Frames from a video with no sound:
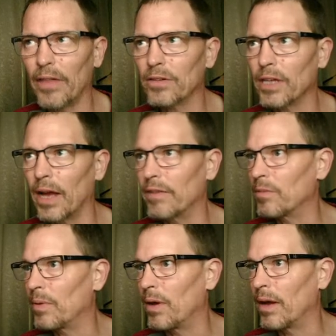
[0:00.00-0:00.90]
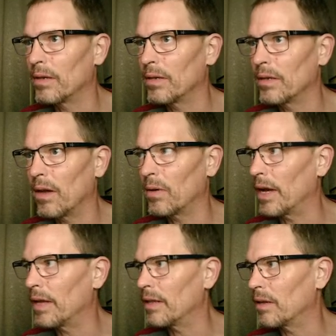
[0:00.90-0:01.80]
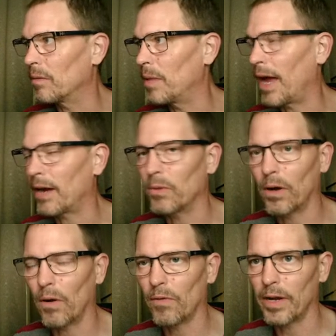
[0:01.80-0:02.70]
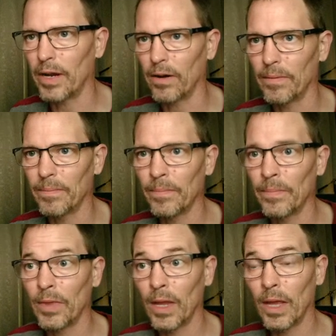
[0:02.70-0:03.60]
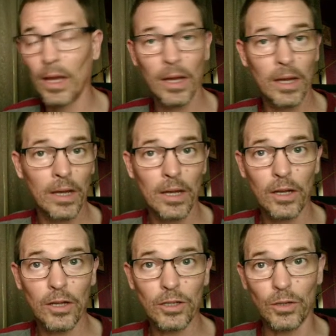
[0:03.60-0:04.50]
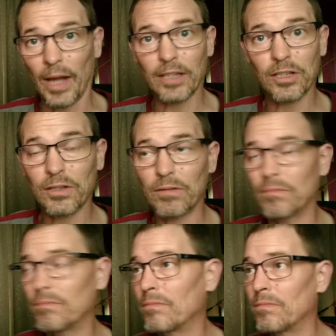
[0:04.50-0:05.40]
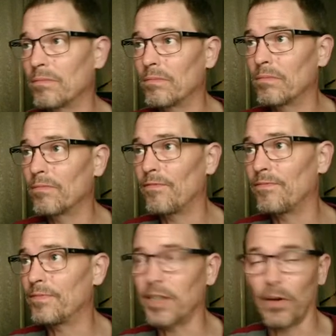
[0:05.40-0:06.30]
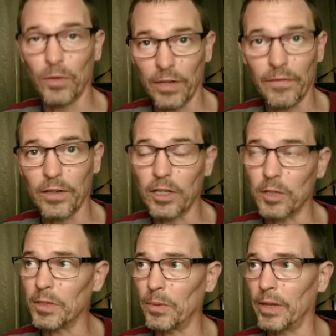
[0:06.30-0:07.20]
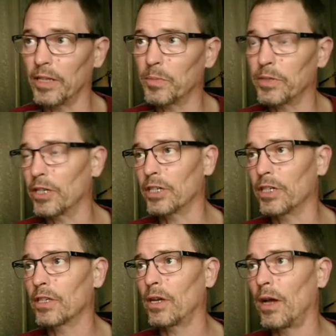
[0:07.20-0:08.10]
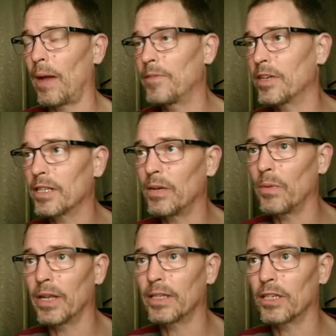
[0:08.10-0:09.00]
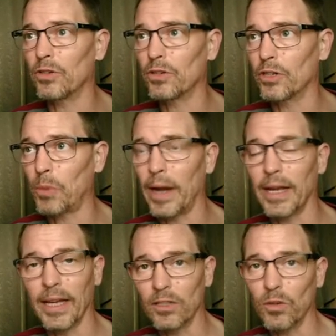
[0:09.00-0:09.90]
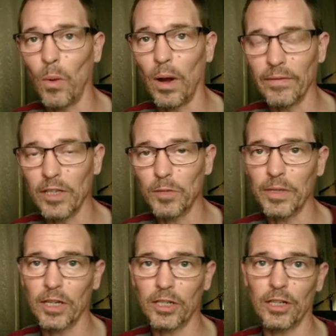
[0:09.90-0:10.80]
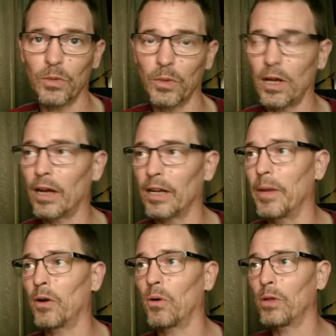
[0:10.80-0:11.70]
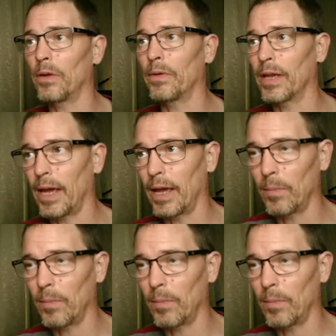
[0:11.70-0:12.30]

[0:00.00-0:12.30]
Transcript: side of the pawn. Okay, the little black rook over here. So that's several differences between these positions. Obviously, when it says you should try to get to one of these positions we're talking about earlier in the game,